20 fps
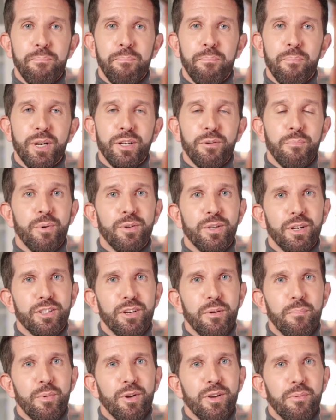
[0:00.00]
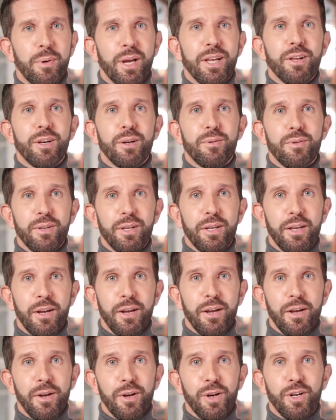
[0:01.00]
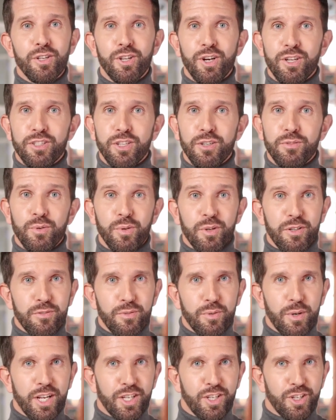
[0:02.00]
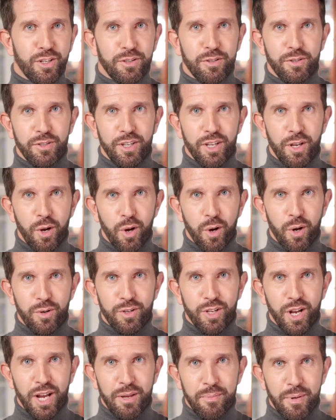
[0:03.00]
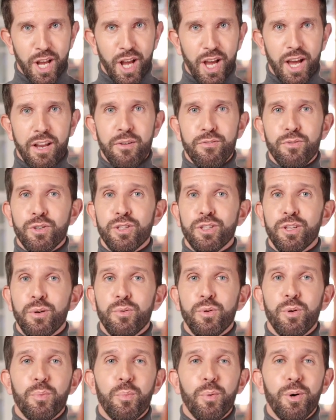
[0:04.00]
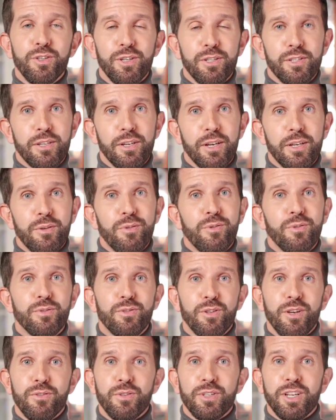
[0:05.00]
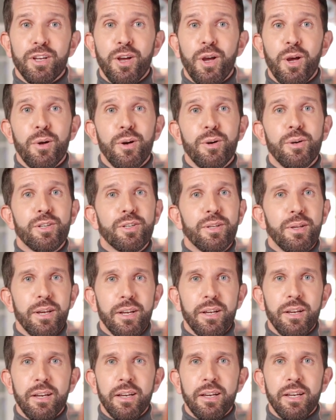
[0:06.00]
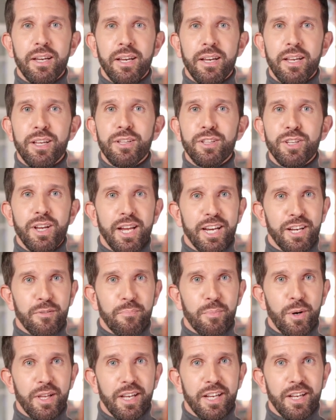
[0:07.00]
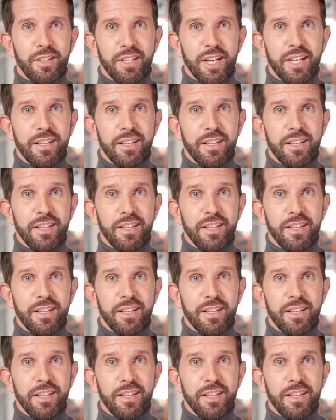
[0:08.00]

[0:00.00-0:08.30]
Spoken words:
Let's put this in perspective. Adjusted for inflation, the all-time high for silver wasn't $50. In today's money, that